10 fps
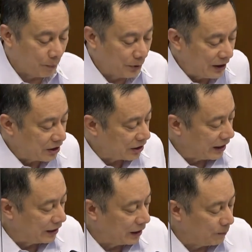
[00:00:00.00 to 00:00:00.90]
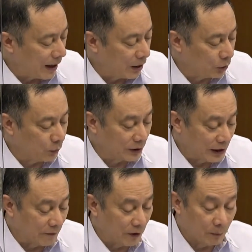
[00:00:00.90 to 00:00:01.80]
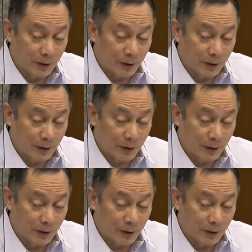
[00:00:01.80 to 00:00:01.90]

pre-shaded ballot was given.